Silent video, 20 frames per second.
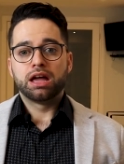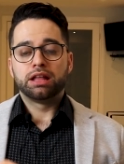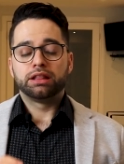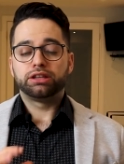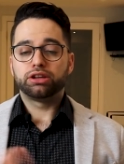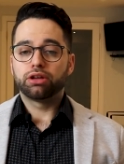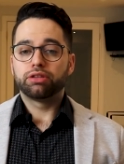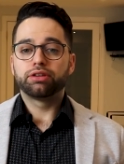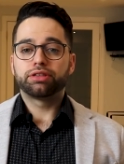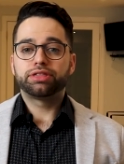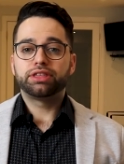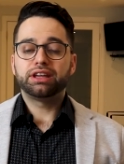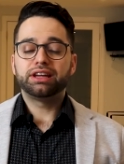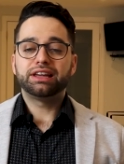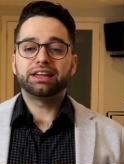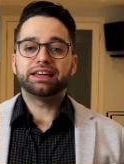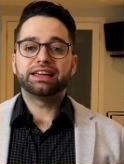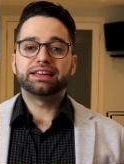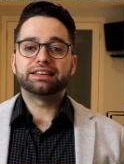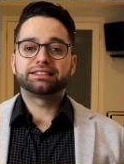The other
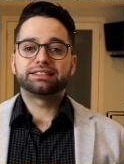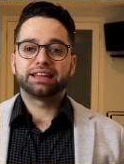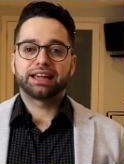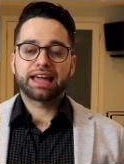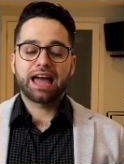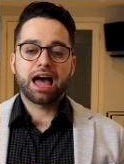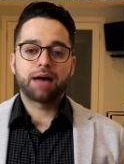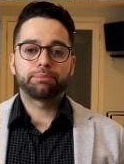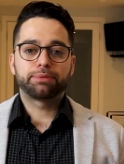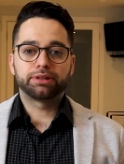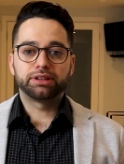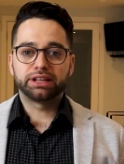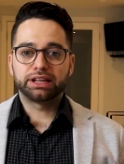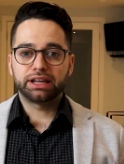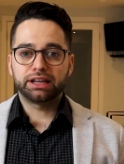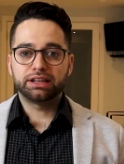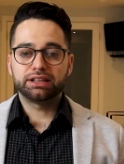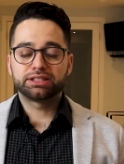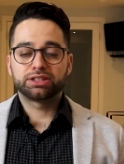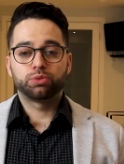thing is the capital
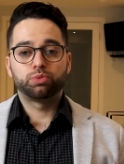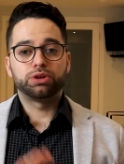gains.